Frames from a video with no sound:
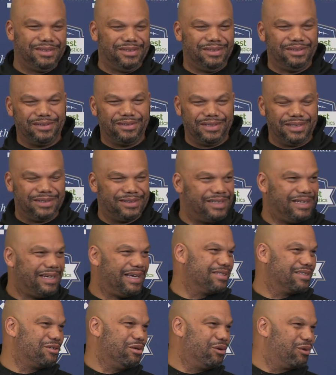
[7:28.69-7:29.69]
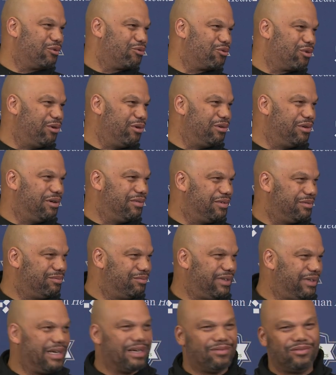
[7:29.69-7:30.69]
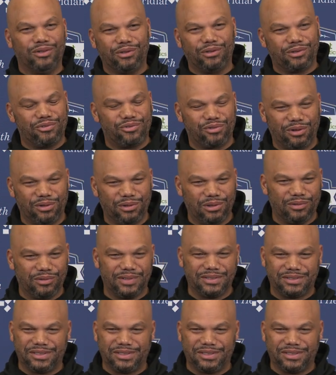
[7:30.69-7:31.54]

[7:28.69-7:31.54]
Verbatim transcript: You know, he has no control of it. We have no control over it.